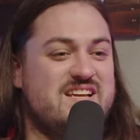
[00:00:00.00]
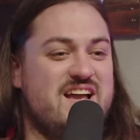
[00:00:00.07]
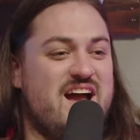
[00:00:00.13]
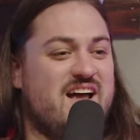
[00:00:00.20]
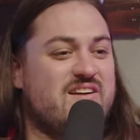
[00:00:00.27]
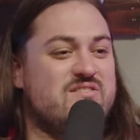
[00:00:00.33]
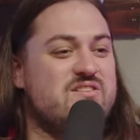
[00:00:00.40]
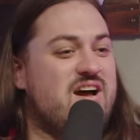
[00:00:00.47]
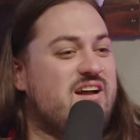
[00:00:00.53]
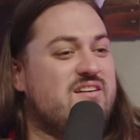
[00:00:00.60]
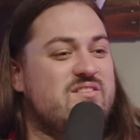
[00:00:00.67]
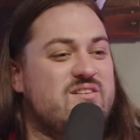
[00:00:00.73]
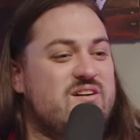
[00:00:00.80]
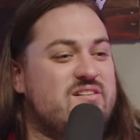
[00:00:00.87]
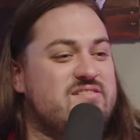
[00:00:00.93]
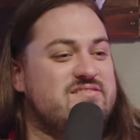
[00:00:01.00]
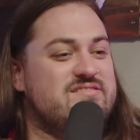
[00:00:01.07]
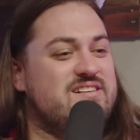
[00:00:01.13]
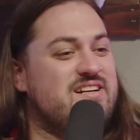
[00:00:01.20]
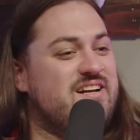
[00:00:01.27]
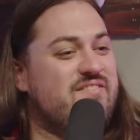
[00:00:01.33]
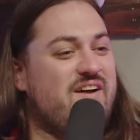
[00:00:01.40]
Yeah, I don't.
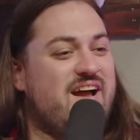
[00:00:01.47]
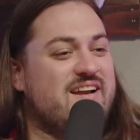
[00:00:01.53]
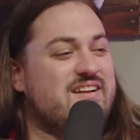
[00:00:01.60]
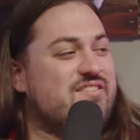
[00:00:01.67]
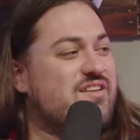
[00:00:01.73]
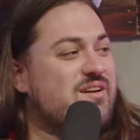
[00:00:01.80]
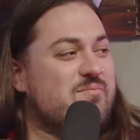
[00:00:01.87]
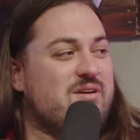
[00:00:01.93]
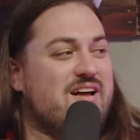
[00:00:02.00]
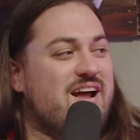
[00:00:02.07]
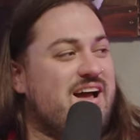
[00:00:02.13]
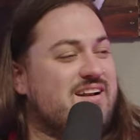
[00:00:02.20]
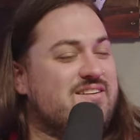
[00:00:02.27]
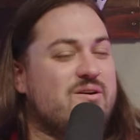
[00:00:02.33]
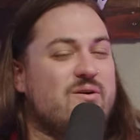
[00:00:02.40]
If I had to think about it, I